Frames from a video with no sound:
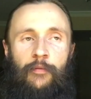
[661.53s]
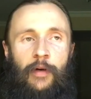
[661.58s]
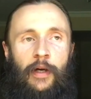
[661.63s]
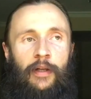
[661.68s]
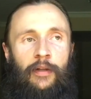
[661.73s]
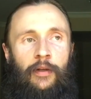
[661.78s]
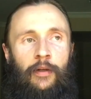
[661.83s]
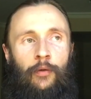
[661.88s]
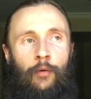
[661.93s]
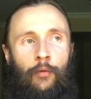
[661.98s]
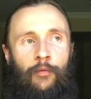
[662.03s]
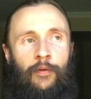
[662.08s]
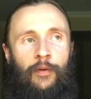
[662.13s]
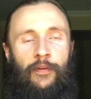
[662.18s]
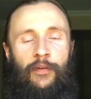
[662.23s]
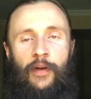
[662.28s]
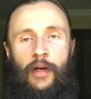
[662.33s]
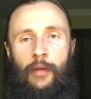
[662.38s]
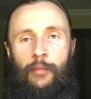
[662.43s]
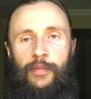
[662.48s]
right? And
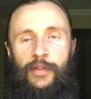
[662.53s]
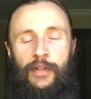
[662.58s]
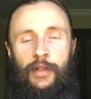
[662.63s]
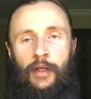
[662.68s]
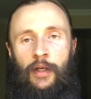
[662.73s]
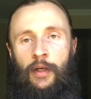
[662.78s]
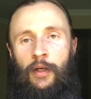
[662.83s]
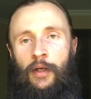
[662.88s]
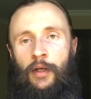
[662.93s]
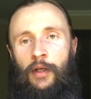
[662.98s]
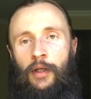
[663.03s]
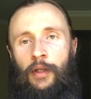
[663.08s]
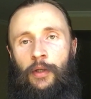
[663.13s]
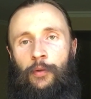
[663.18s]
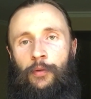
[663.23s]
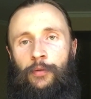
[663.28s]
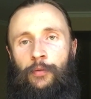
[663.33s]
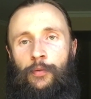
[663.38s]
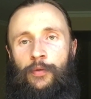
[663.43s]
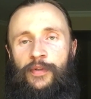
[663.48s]
oftentimes
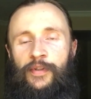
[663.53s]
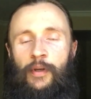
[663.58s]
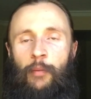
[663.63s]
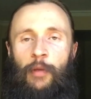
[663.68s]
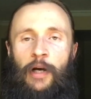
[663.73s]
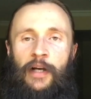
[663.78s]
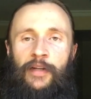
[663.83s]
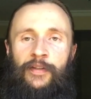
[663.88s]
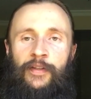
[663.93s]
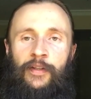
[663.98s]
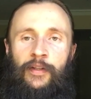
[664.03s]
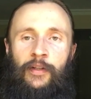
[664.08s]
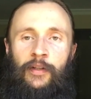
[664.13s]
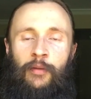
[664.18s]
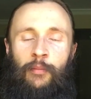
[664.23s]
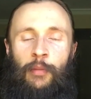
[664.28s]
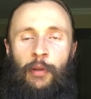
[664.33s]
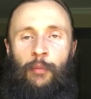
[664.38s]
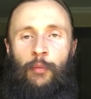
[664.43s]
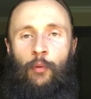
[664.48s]
you're doing some
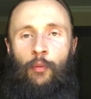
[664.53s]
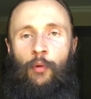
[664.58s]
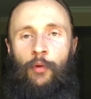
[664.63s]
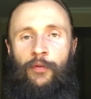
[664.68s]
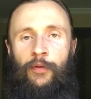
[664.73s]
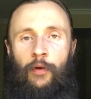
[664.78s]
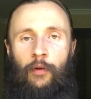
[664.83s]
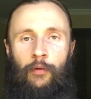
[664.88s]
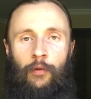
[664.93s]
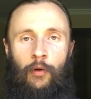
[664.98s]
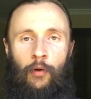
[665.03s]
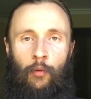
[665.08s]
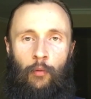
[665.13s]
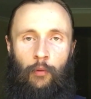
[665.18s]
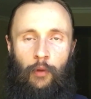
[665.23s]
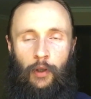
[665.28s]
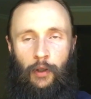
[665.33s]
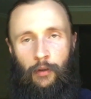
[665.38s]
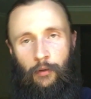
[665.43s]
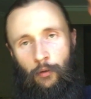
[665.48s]
asana, people will tell you, oh,
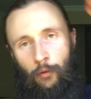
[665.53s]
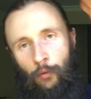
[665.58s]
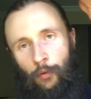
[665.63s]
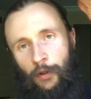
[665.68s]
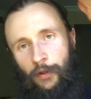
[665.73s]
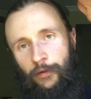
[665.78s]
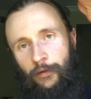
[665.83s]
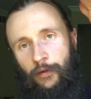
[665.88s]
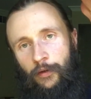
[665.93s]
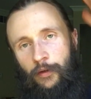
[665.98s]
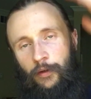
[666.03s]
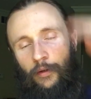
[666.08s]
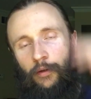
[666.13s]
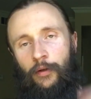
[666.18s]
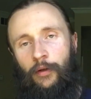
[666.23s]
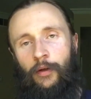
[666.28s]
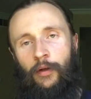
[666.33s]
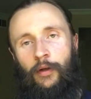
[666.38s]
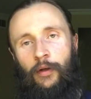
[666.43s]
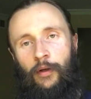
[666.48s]
like look at
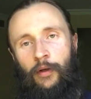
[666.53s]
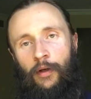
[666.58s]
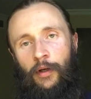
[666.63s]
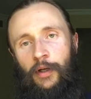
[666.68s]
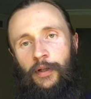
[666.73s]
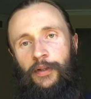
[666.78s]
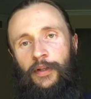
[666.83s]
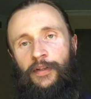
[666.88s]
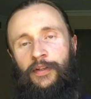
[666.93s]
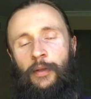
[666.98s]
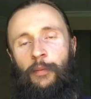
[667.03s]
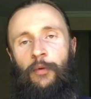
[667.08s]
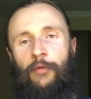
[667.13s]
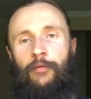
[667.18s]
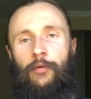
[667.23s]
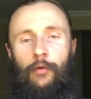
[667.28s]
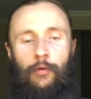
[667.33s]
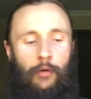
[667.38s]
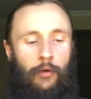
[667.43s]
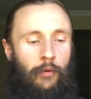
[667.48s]
the tip of
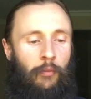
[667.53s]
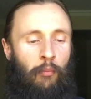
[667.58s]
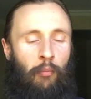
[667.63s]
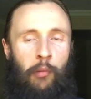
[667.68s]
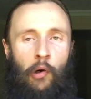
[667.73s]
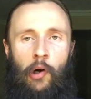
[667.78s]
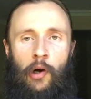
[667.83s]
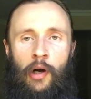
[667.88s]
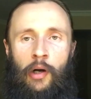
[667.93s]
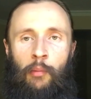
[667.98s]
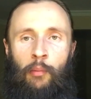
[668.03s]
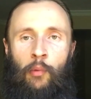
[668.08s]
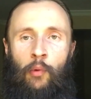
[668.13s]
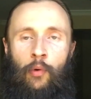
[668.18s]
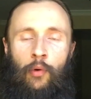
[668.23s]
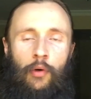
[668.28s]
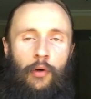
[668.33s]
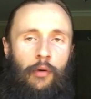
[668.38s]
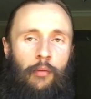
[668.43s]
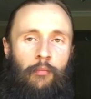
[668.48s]
your palm,
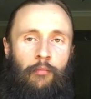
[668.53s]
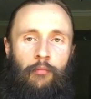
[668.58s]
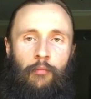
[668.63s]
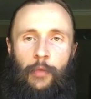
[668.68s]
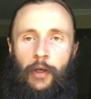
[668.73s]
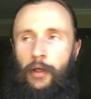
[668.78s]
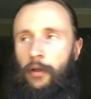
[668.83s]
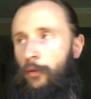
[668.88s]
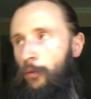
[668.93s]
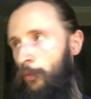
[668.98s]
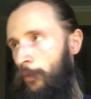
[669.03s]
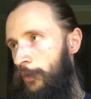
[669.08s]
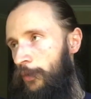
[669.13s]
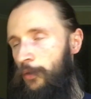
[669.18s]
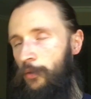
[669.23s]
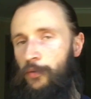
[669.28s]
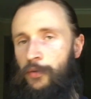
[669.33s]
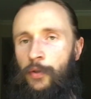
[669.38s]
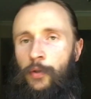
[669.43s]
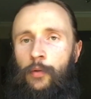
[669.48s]
or like look at
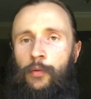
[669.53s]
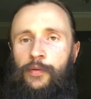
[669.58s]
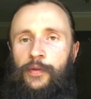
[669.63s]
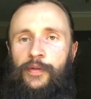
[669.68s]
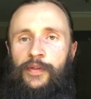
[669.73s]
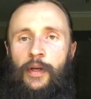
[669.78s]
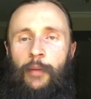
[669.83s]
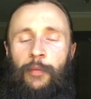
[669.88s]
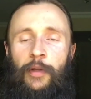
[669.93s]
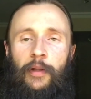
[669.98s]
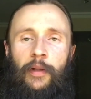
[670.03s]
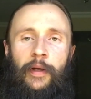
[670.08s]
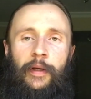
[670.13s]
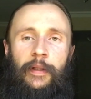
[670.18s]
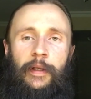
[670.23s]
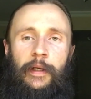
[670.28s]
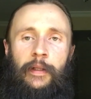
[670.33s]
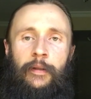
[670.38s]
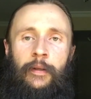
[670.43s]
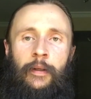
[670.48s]
your toes or something like
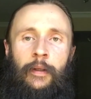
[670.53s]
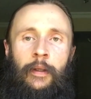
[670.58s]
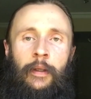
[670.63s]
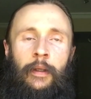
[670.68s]
that.